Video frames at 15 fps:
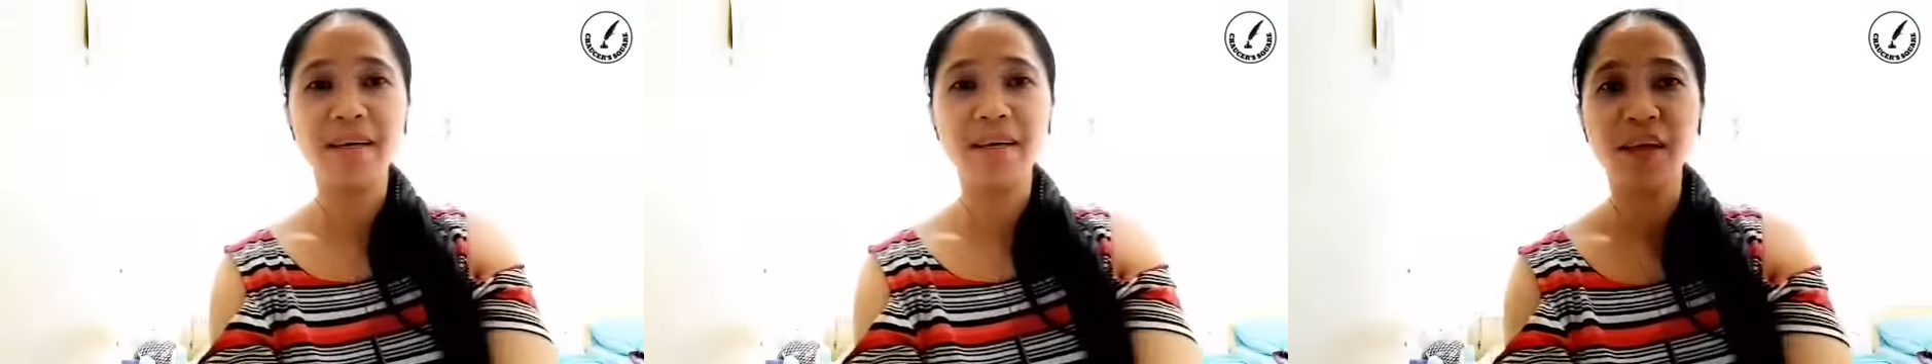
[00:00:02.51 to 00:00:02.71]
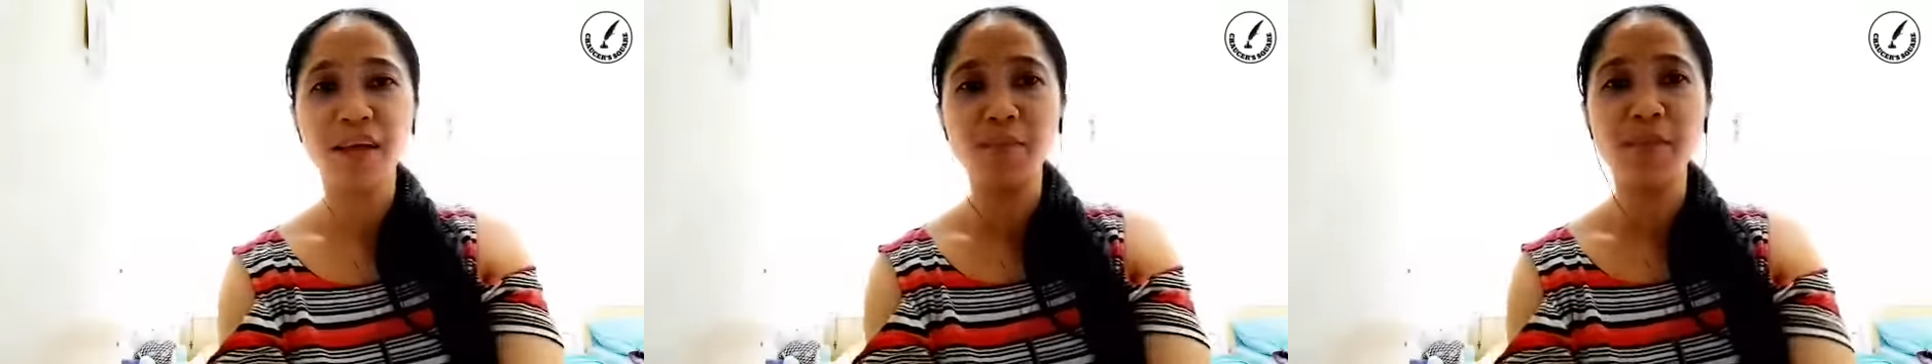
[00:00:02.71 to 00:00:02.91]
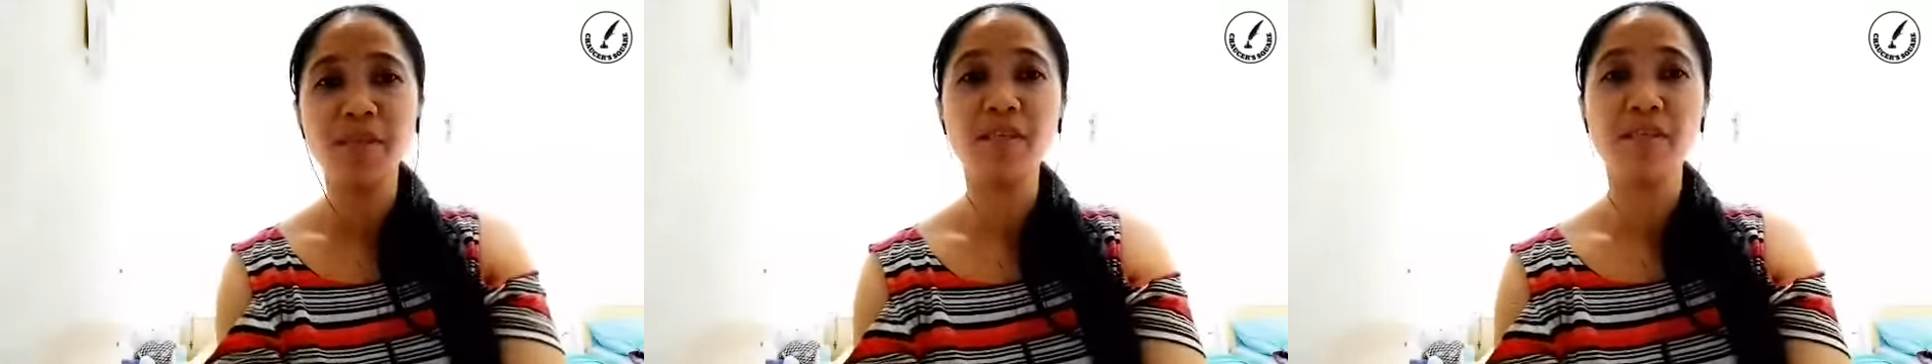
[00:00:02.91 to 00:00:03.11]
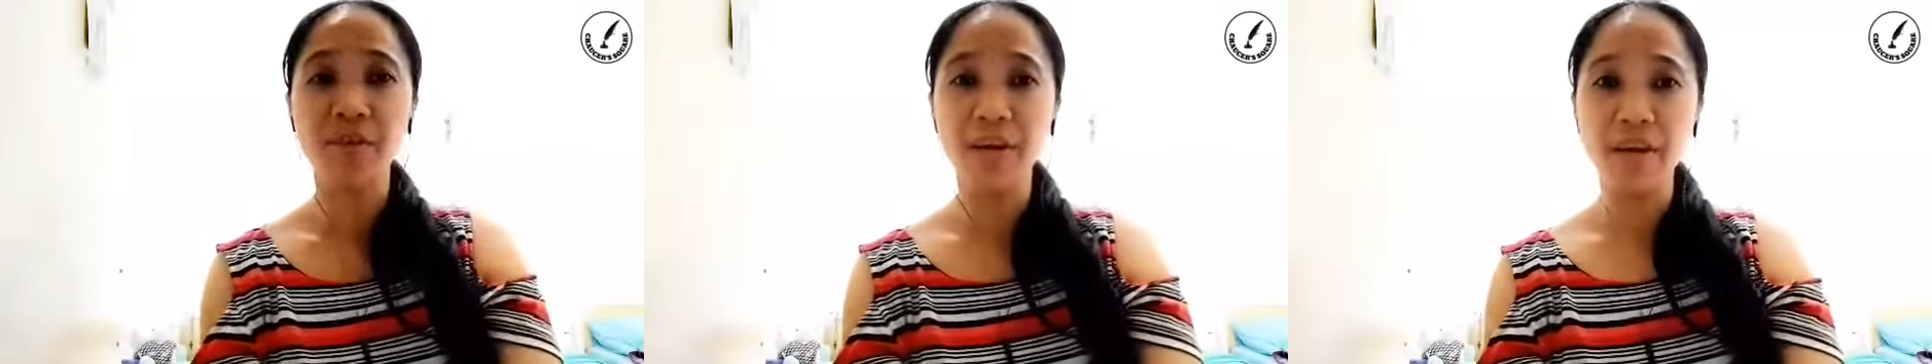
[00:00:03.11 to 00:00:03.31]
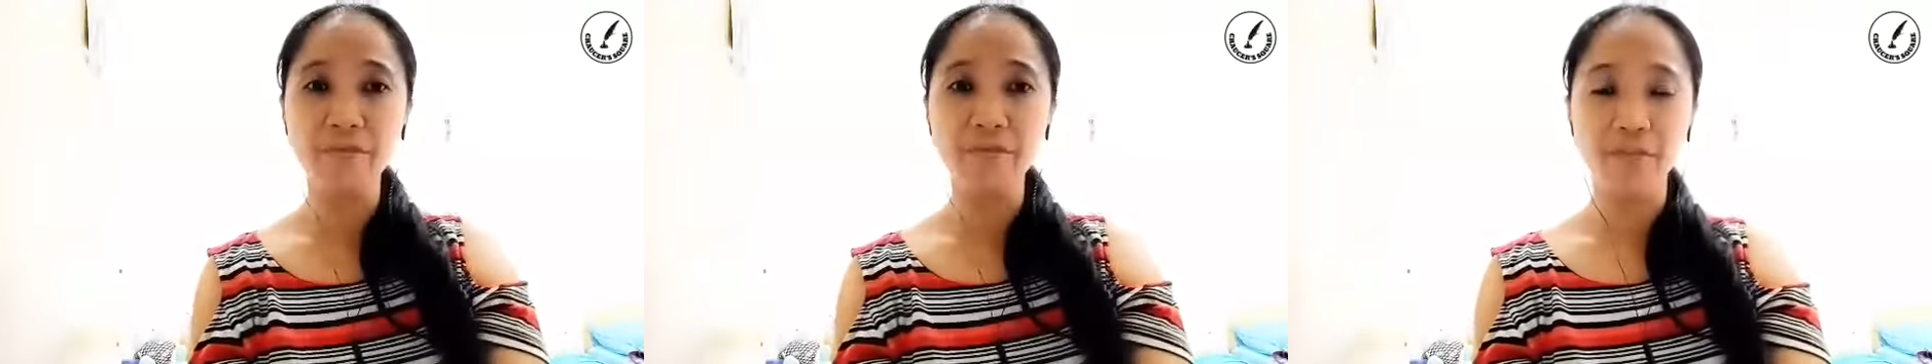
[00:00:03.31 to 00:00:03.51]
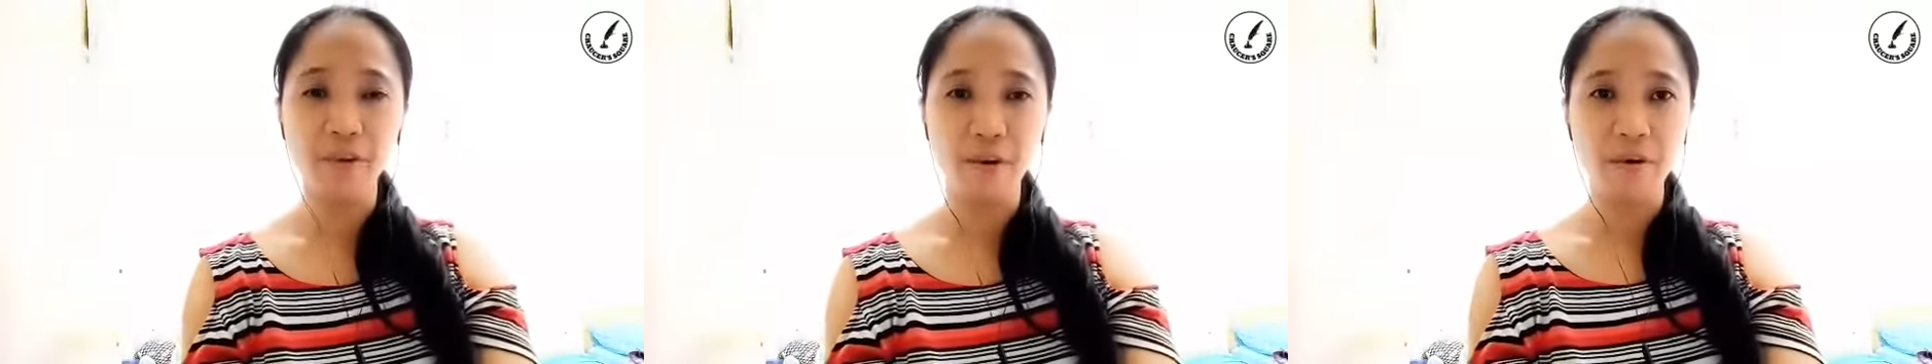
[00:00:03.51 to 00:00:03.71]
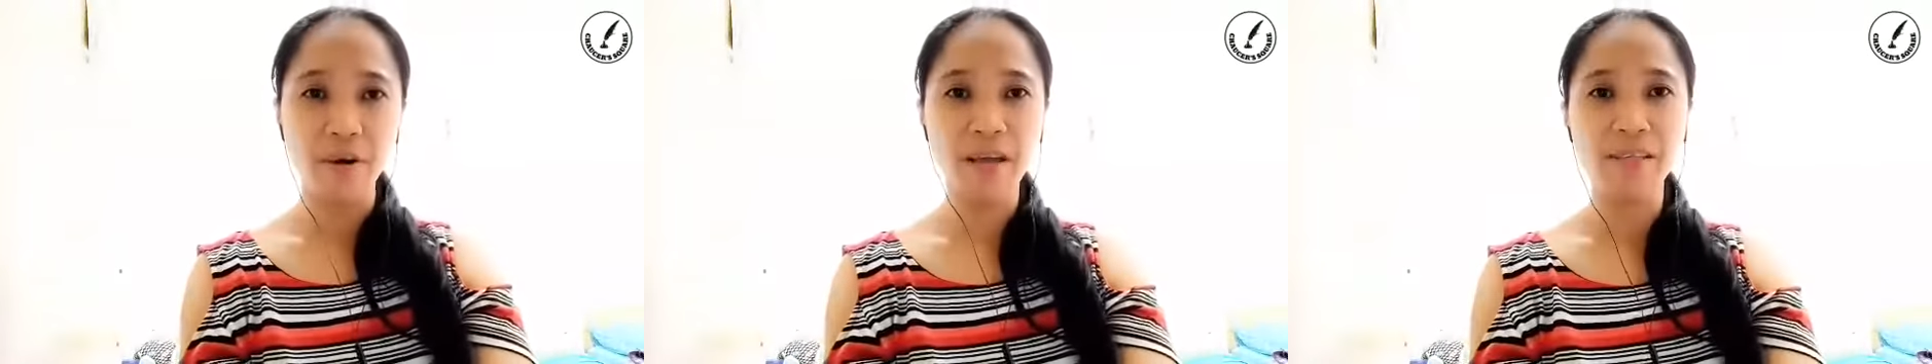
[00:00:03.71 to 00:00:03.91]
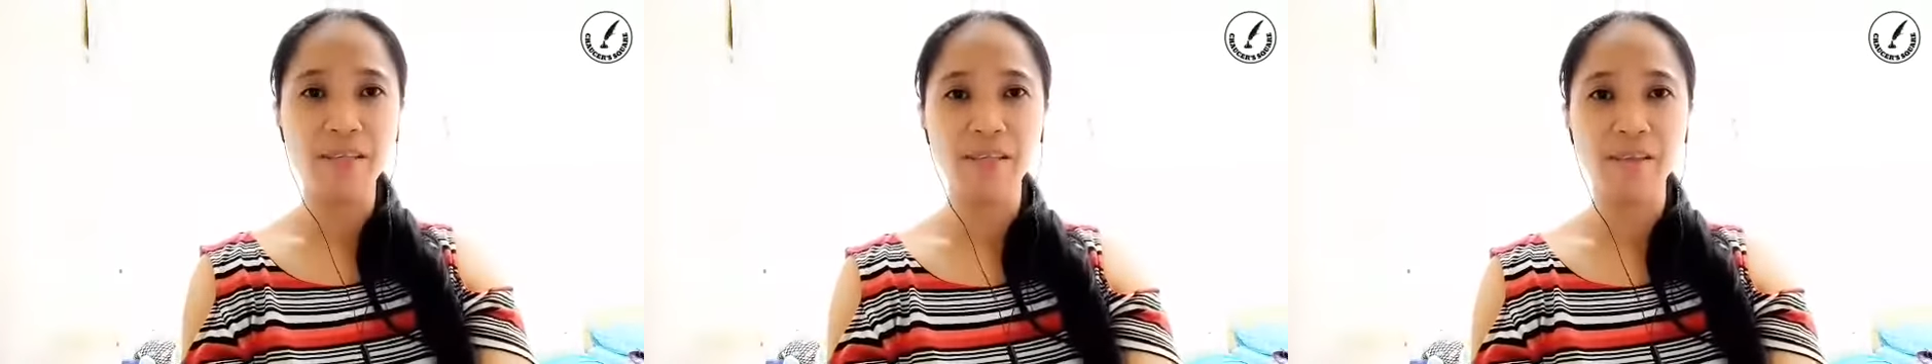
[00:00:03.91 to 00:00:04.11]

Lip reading: name is Ria Flores,